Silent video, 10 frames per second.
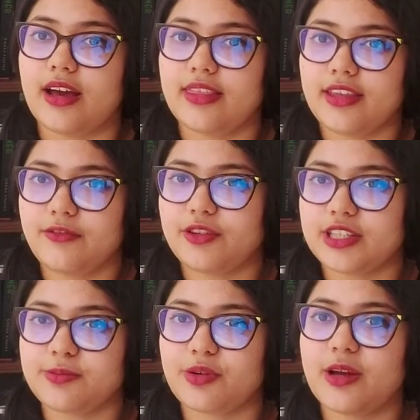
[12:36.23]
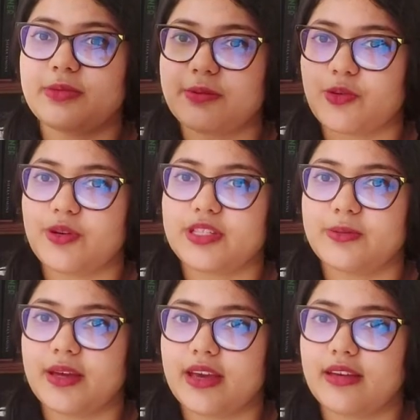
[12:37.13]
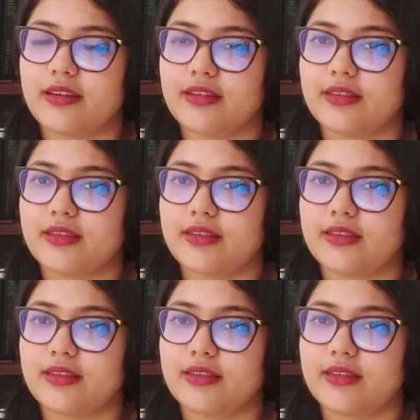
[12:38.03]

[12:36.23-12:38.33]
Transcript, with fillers: I think for this prompt, I'm going to pick